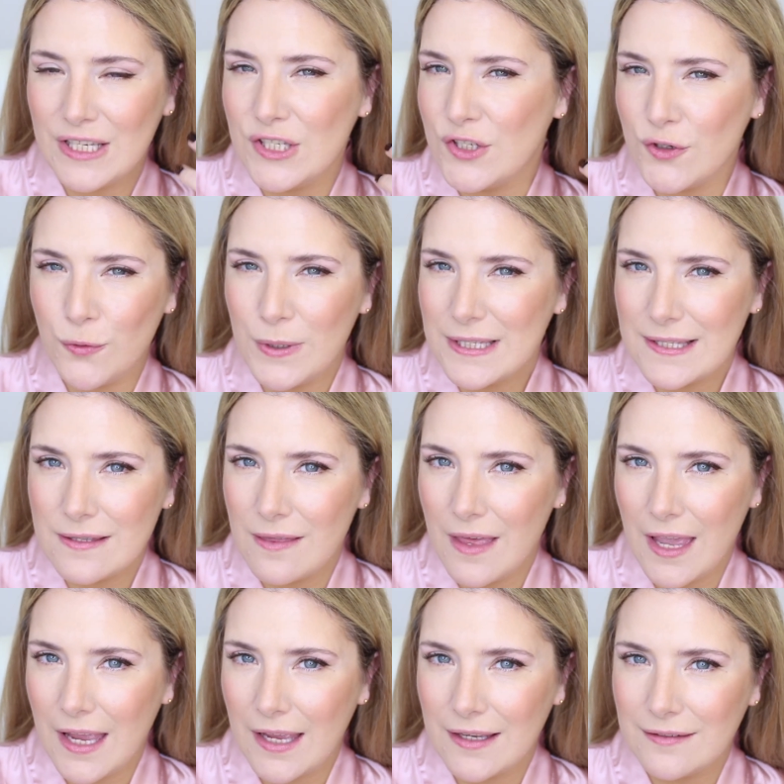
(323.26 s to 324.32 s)
do its
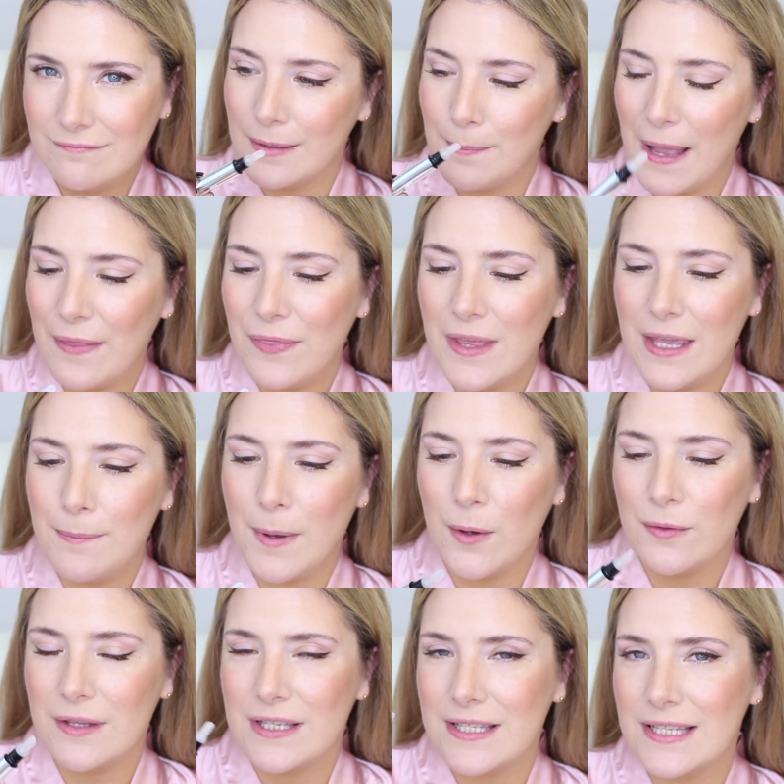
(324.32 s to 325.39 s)
thing. The bad thing
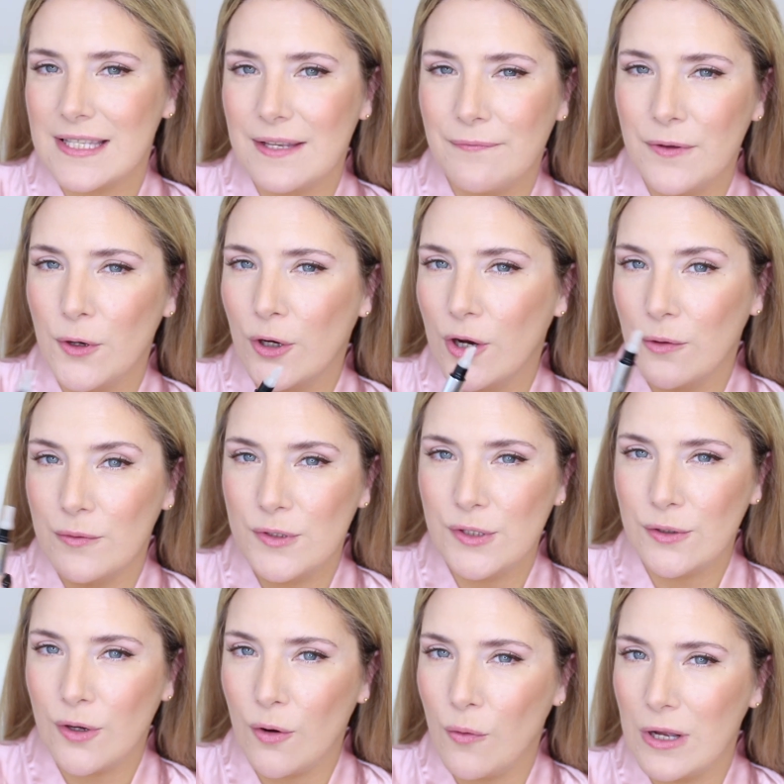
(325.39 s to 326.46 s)
about this is if you're going
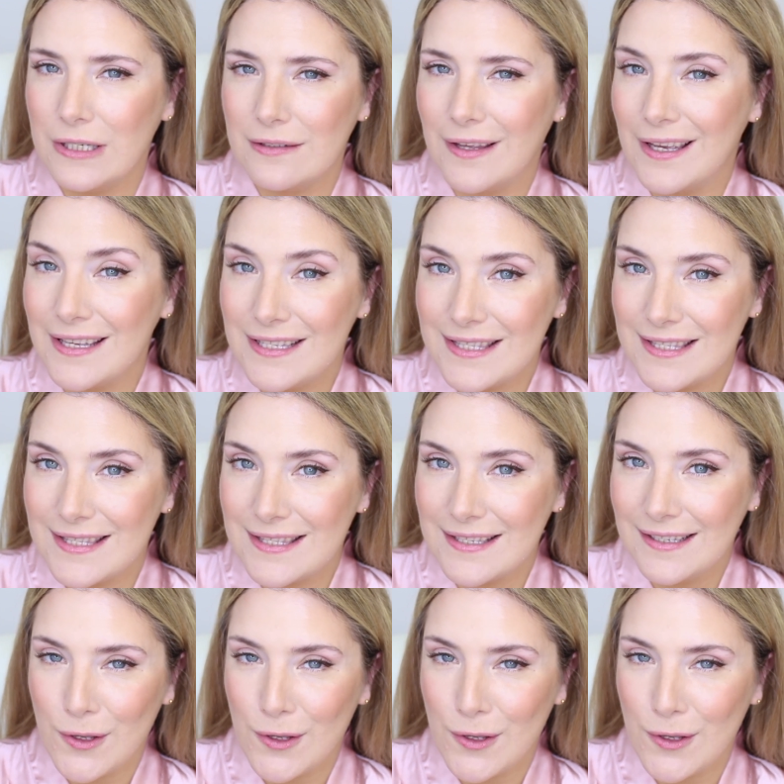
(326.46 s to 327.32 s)
to go and kiss